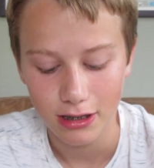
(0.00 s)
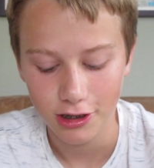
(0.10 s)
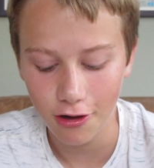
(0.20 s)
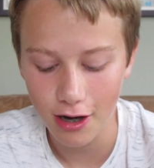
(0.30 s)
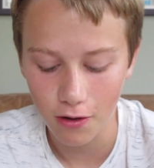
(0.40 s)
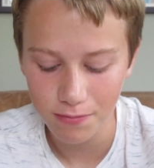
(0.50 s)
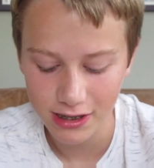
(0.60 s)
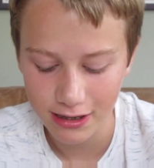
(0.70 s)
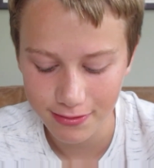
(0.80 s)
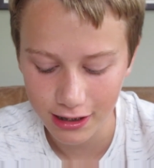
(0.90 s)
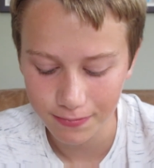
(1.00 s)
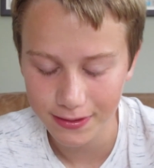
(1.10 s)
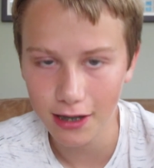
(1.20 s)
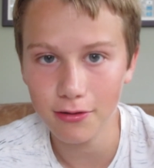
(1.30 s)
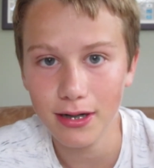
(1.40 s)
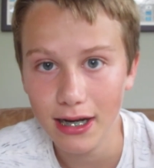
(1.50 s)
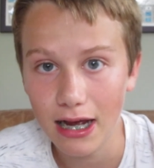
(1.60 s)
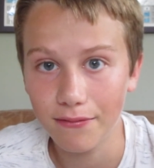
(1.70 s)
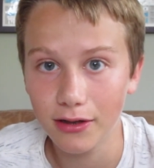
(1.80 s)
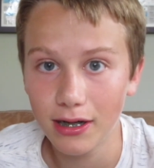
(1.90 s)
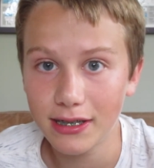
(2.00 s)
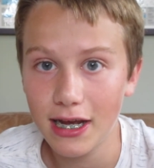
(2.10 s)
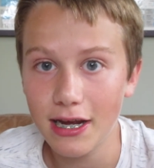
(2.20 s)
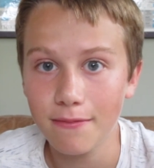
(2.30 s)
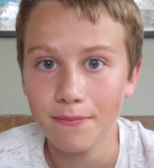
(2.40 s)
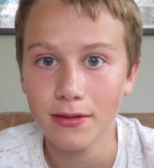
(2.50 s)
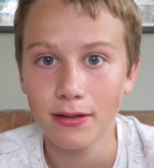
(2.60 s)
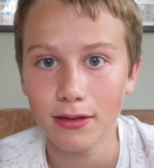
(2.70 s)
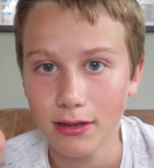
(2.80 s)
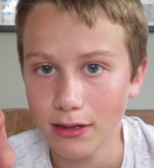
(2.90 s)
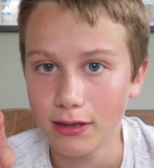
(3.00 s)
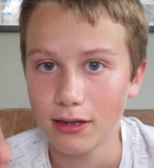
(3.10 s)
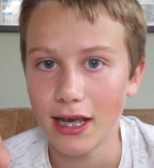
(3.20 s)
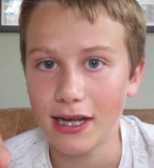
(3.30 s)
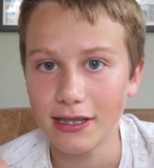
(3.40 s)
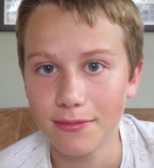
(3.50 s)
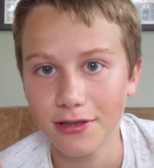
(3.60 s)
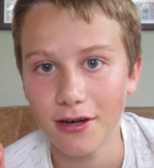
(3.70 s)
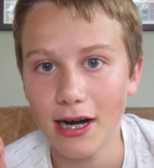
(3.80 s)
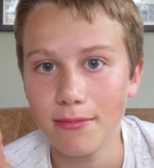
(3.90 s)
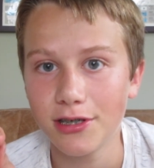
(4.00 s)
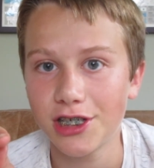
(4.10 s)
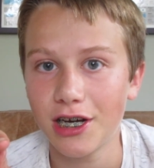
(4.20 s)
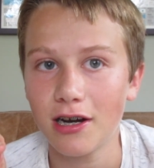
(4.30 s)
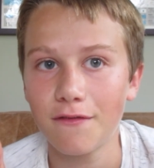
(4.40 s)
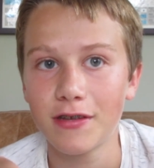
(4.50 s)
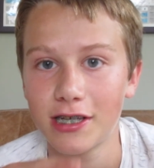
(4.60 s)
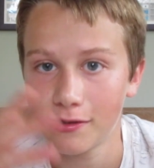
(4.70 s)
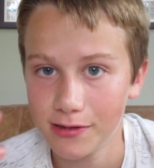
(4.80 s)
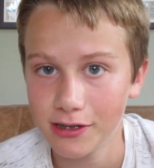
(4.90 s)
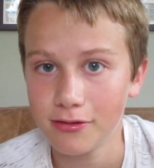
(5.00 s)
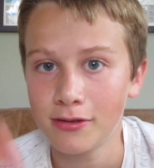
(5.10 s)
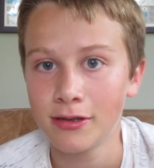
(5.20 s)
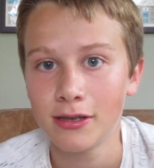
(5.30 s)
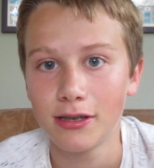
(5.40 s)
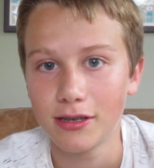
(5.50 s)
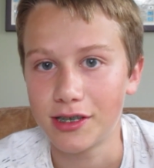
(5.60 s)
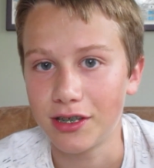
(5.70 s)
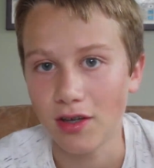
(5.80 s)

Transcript: So I hope these tips helped out. Have a great day. Like and subscribe and share if this helped you. See you